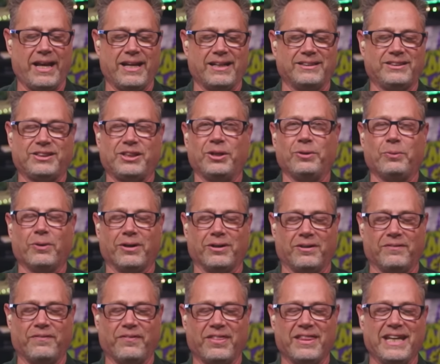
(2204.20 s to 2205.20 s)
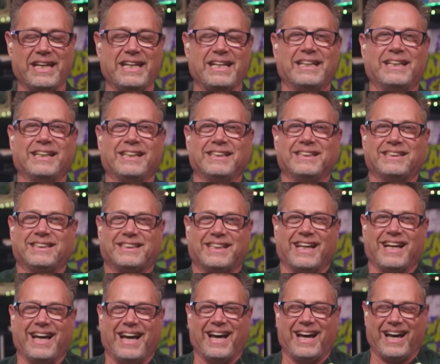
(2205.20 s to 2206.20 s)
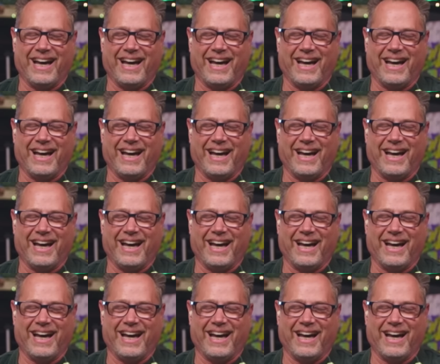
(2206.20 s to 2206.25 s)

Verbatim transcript: hands you one of a these. toker poker,